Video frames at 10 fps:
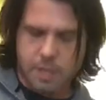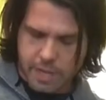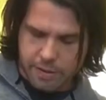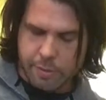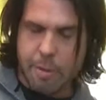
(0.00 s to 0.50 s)

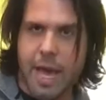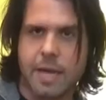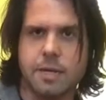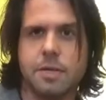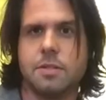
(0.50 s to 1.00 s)
Now the
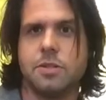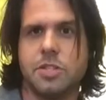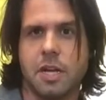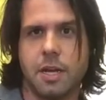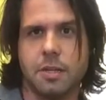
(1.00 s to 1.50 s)
pattern doesn't
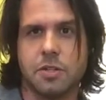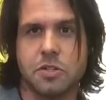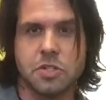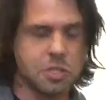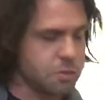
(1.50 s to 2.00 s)
change,
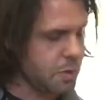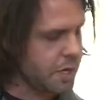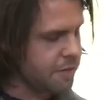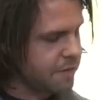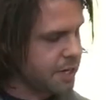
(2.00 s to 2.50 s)
just where
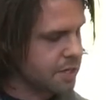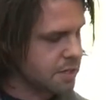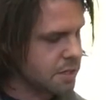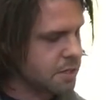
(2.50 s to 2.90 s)
your fingers are.